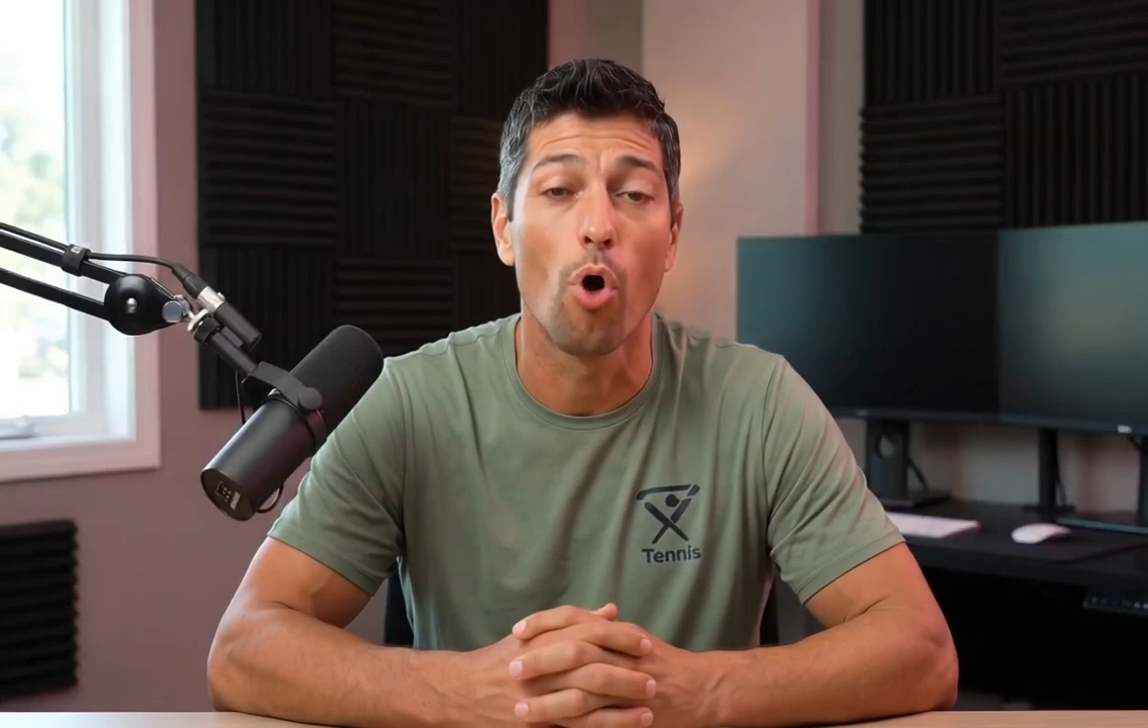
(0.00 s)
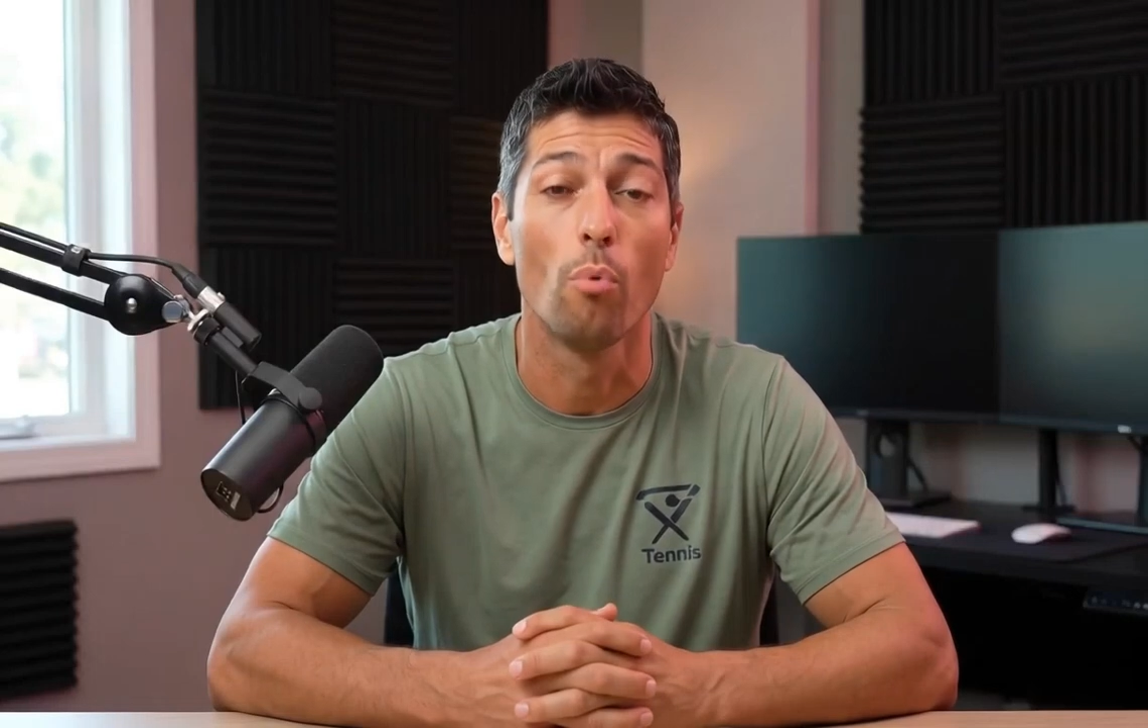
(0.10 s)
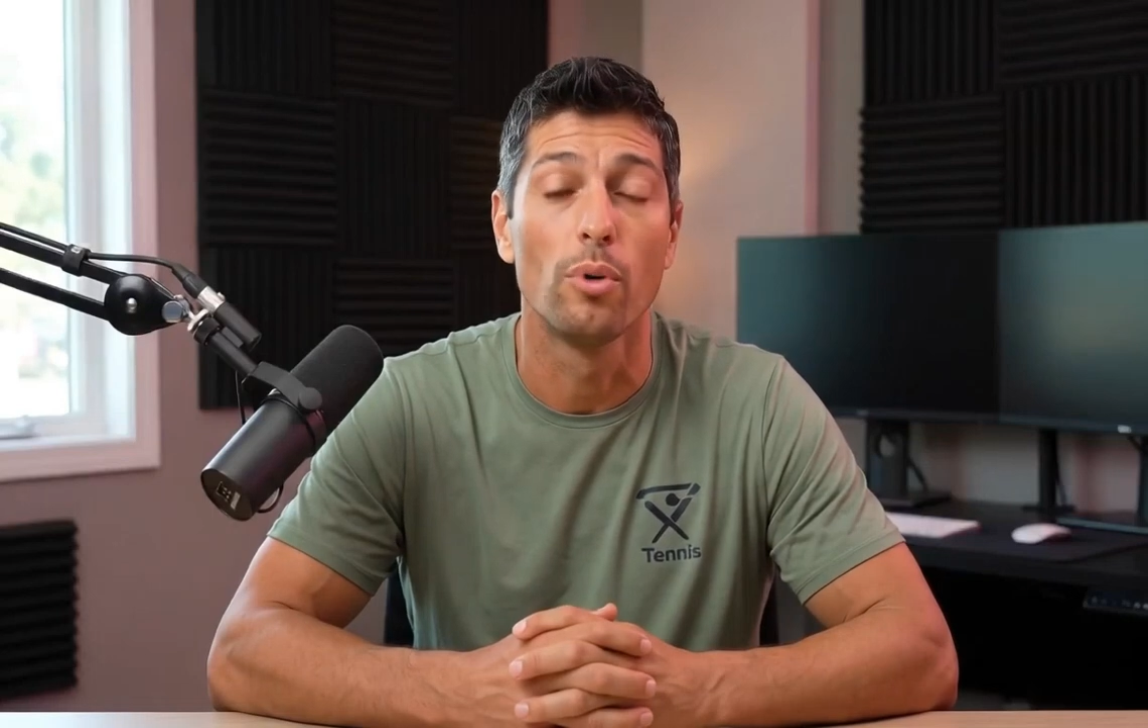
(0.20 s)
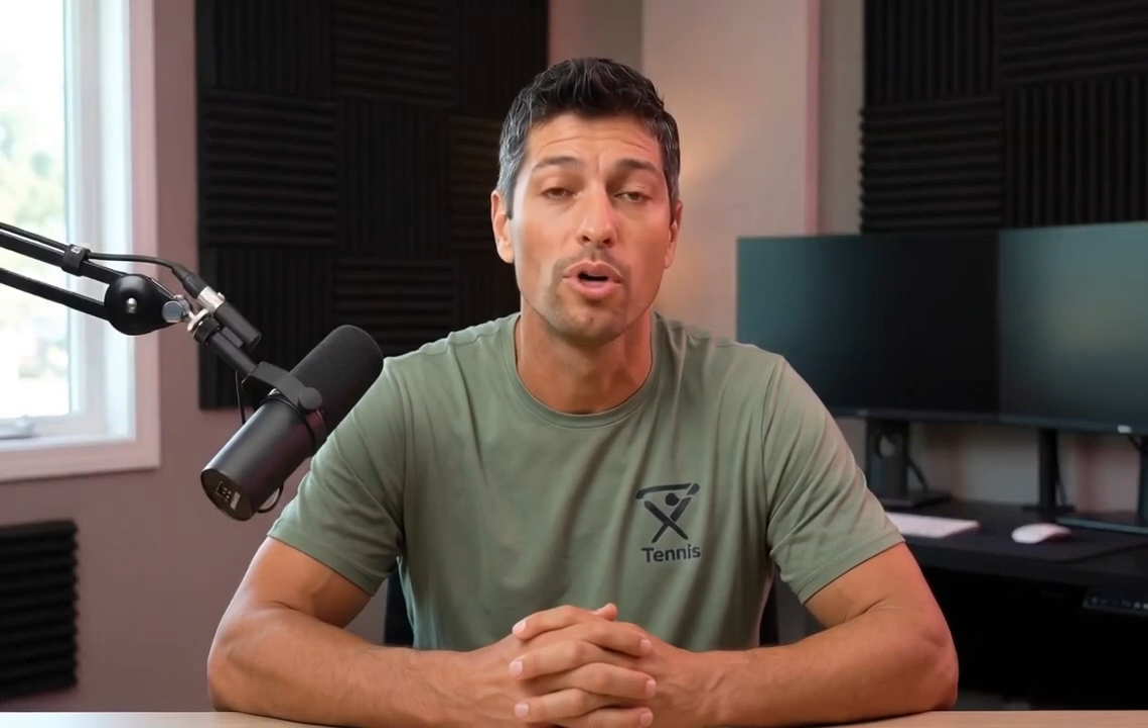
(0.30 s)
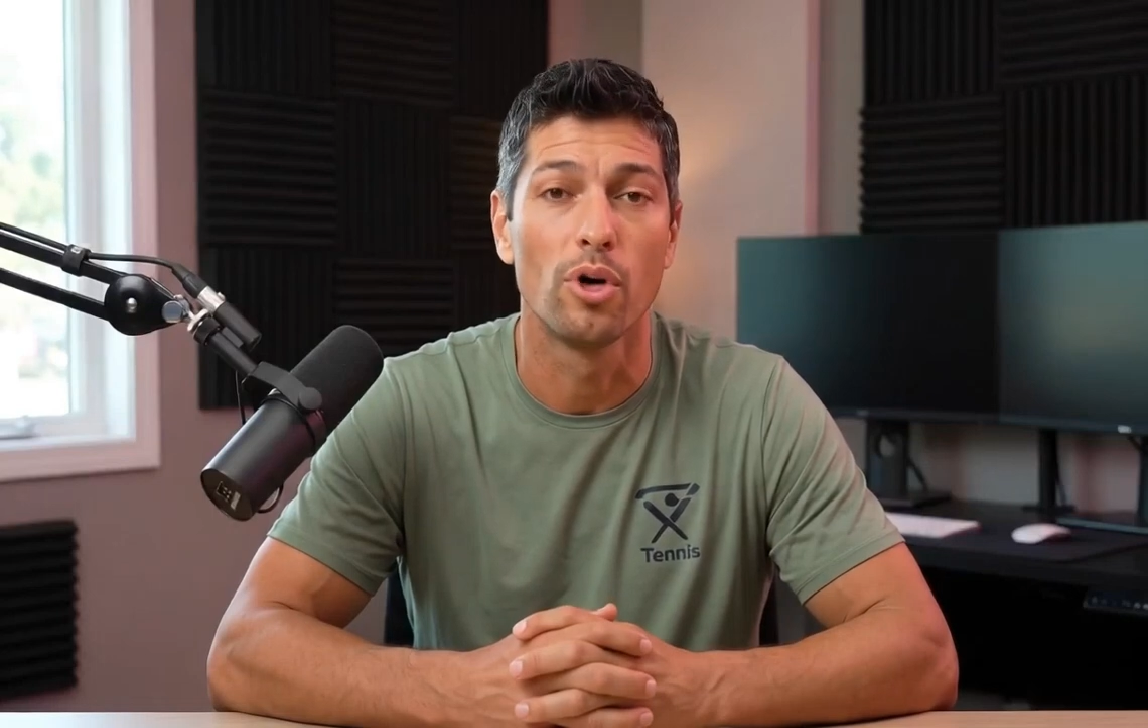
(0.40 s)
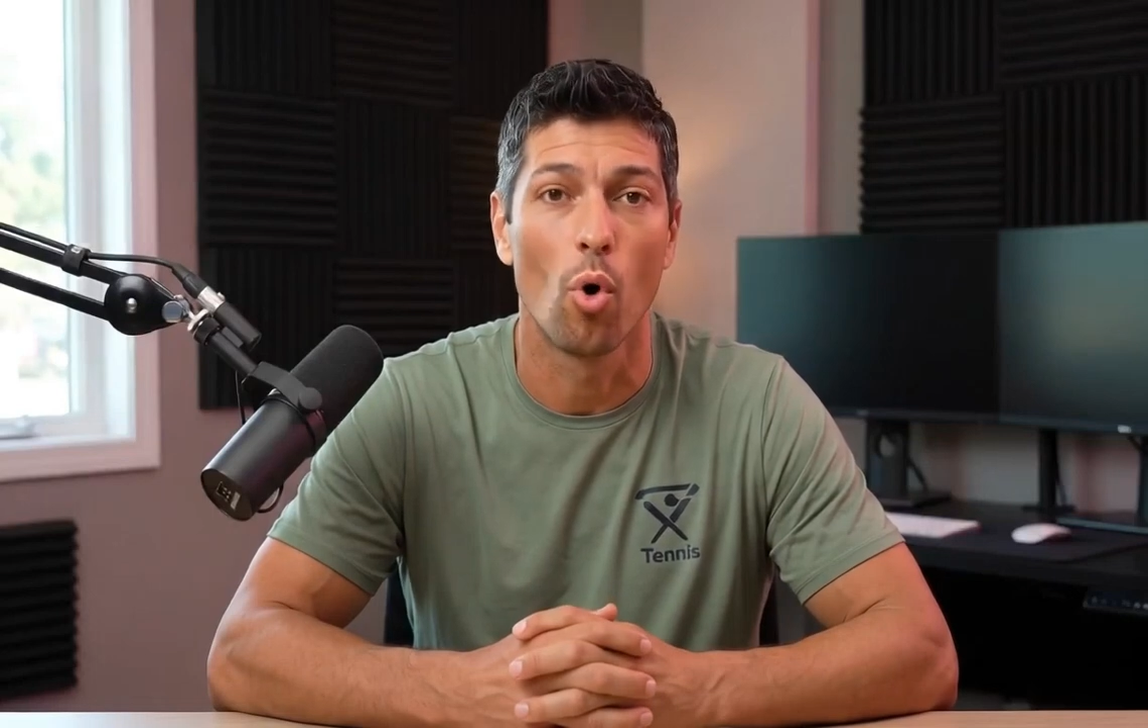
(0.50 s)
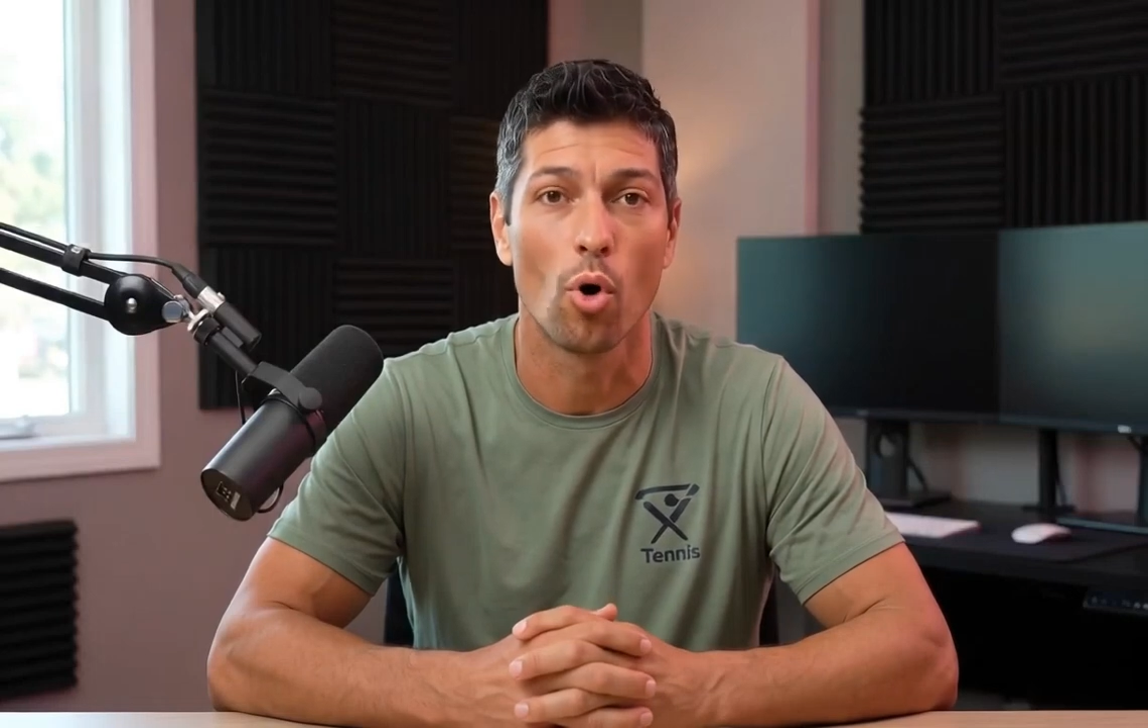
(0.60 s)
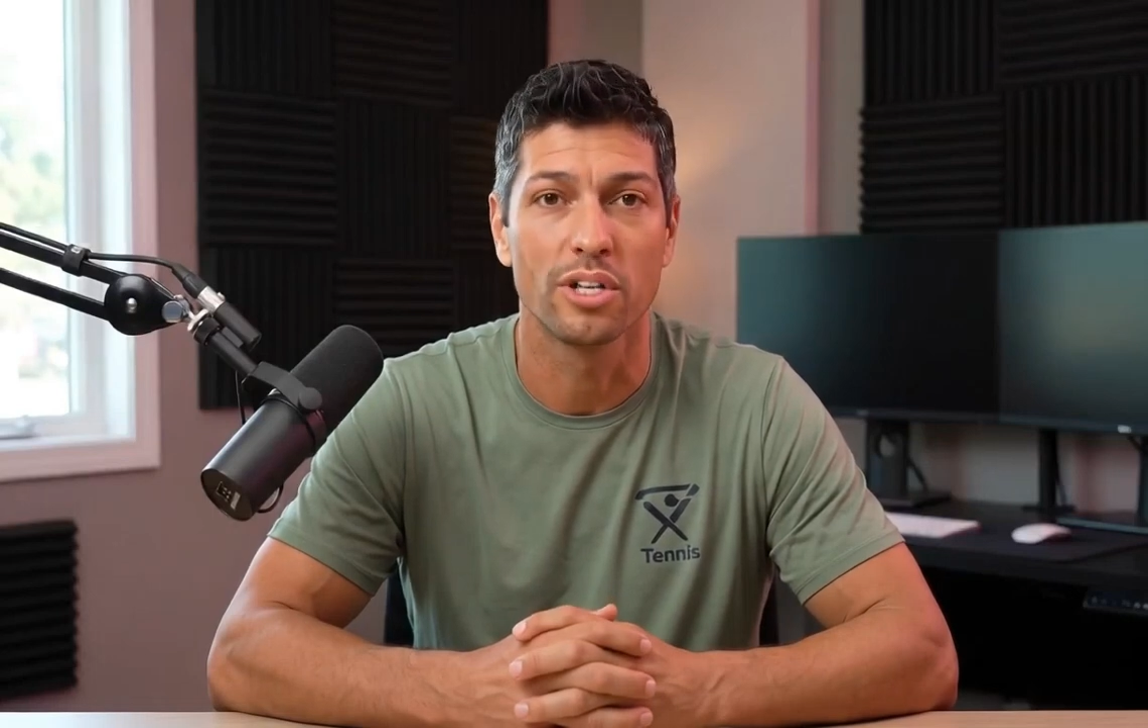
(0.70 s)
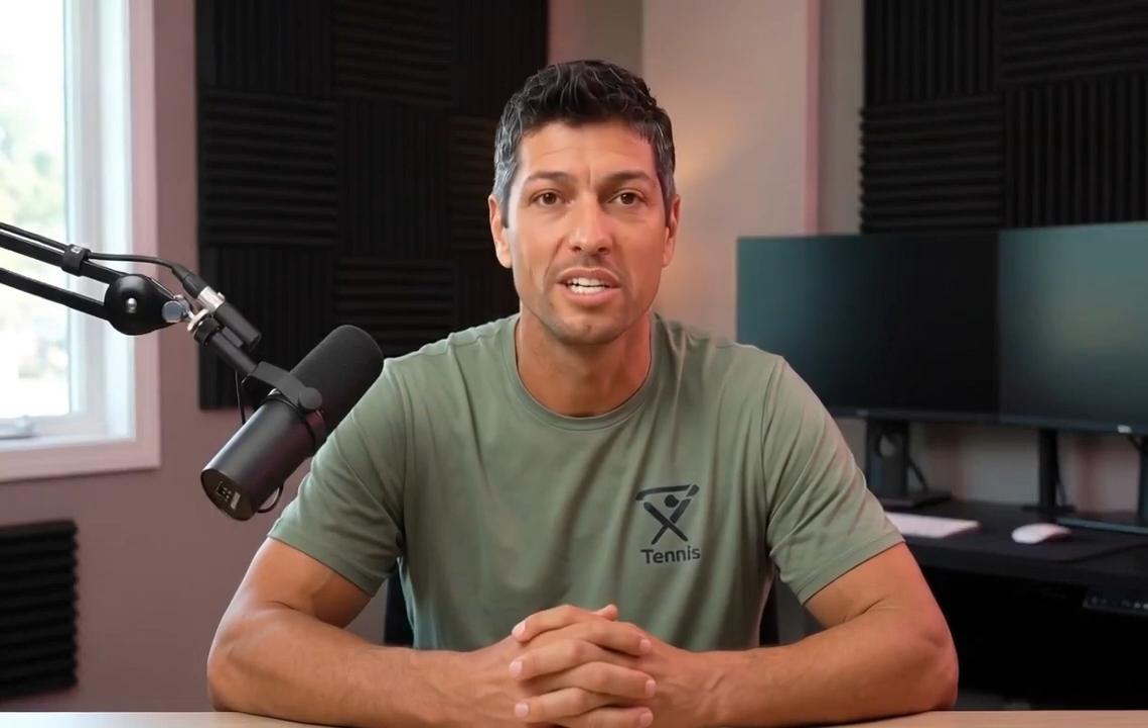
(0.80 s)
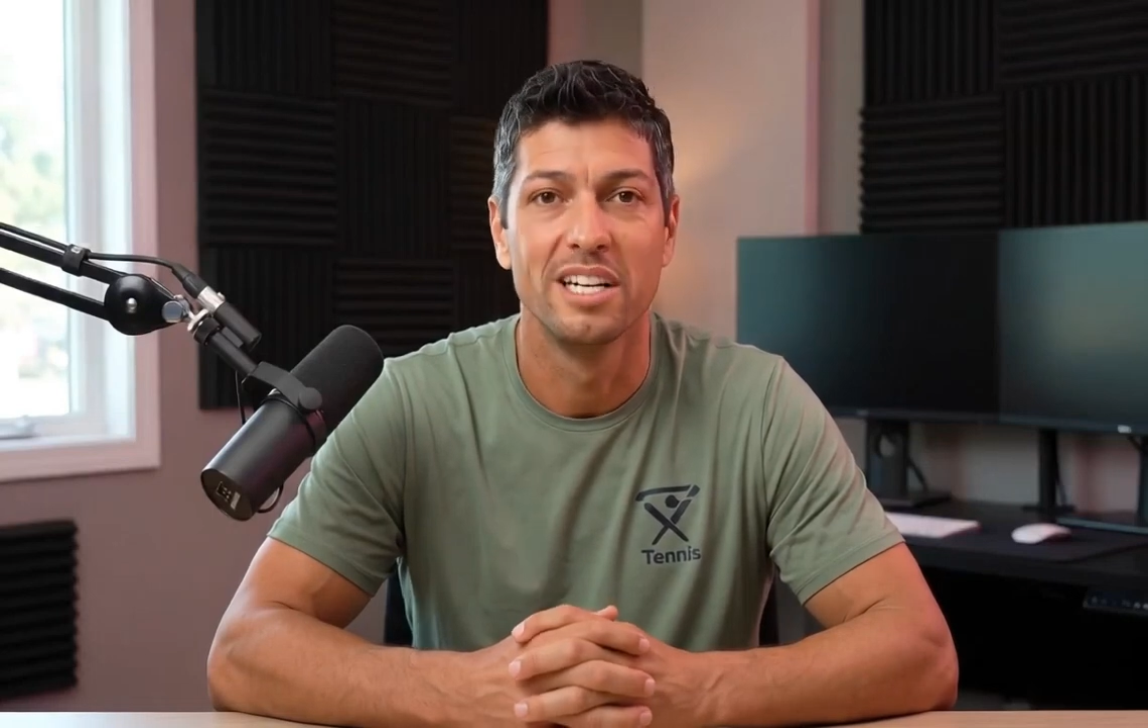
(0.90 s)
open
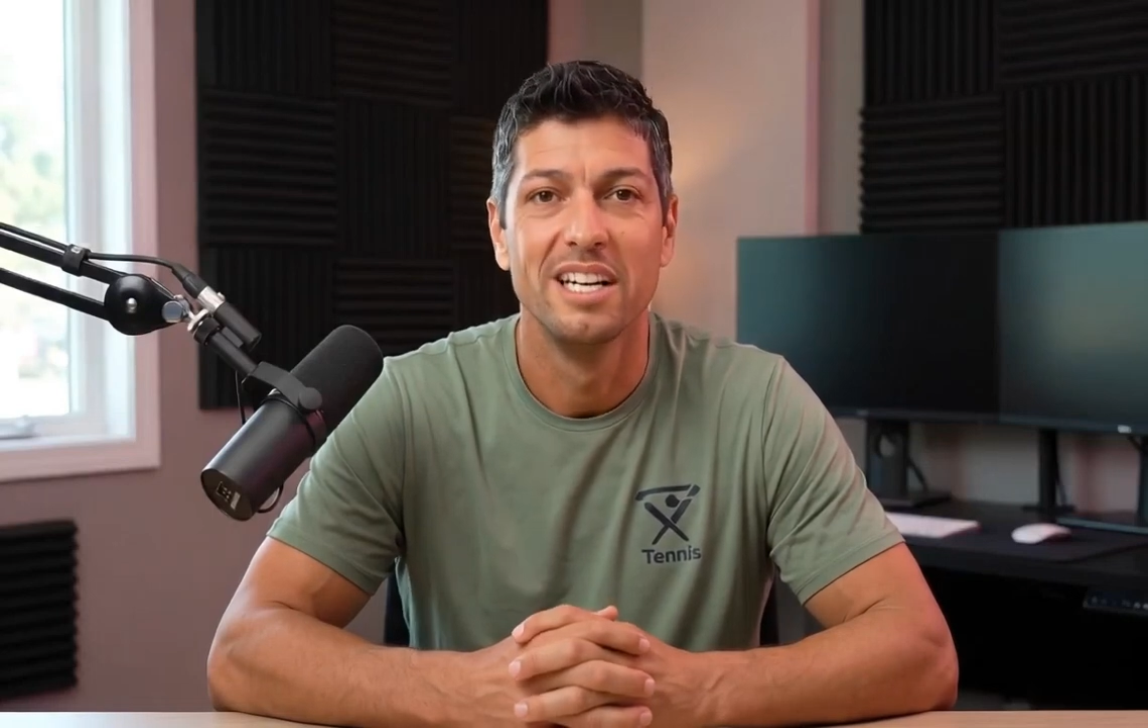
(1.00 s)
court